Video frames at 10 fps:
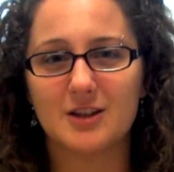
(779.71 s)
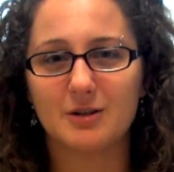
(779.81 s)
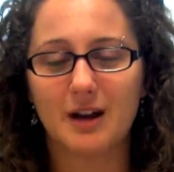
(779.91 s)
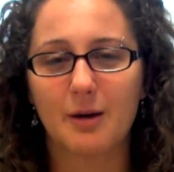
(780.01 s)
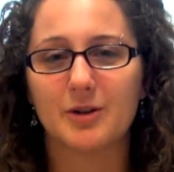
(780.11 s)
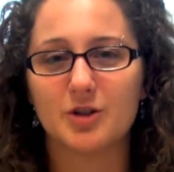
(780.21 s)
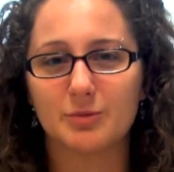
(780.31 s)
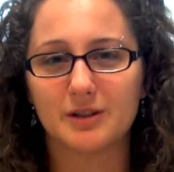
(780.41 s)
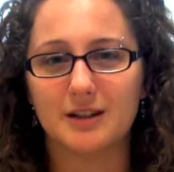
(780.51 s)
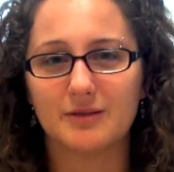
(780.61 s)
to you and how much you
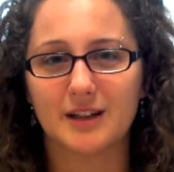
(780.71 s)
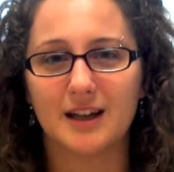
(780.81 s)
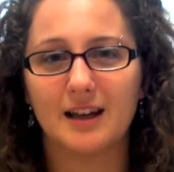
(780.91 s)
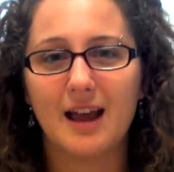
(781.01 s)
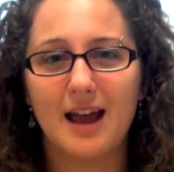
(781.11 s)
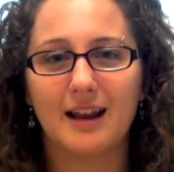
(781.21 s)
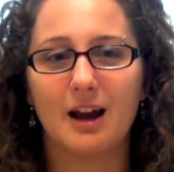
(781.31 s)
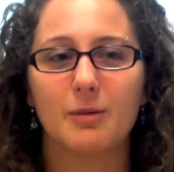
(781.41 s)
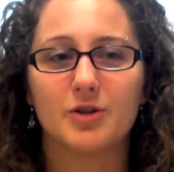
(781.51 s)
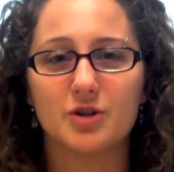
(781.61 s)
believe in it and
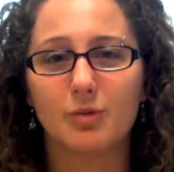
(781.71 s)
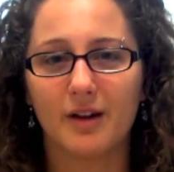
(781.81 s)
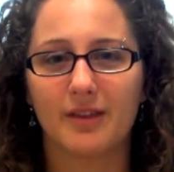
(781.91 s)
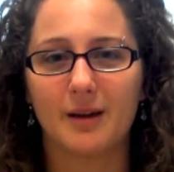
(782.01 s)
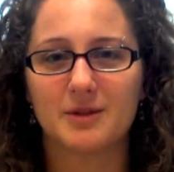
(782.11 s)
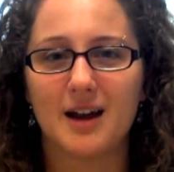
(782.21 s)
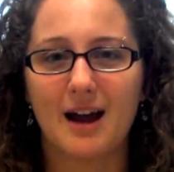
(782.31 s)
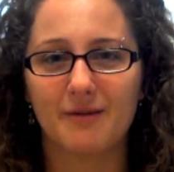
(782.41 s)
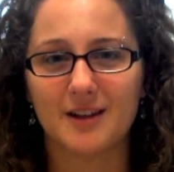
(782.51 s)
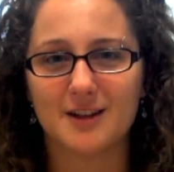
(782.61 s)
how much you want them to
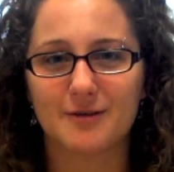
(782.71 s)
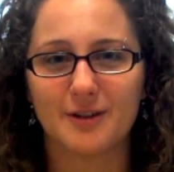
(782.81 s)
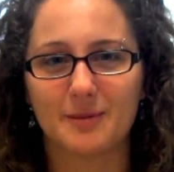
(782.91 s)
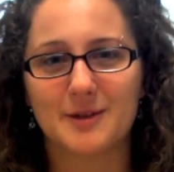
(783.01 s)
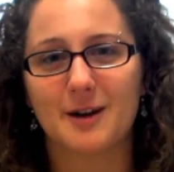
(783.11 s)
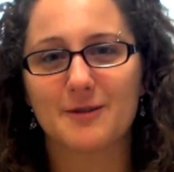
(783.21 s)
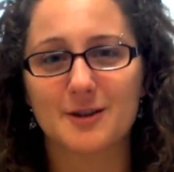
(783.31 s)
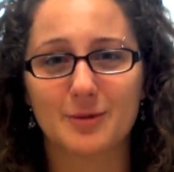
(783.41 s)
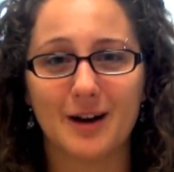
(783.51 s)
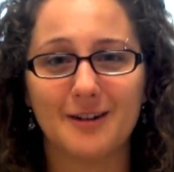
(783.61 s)
have this for themselves
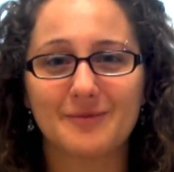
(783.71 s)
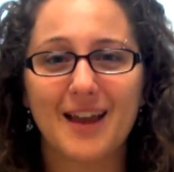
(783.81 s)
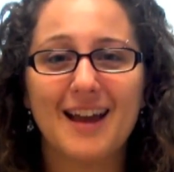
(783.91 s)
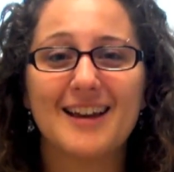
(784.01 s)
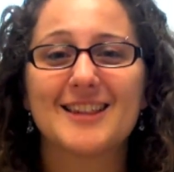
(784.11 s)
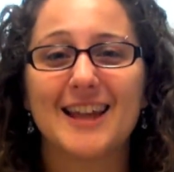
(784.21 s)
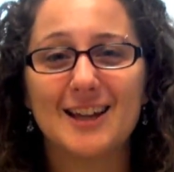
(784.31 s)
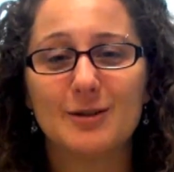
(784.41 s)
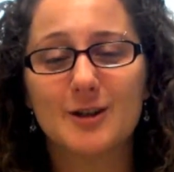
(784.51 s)
as well. Thank you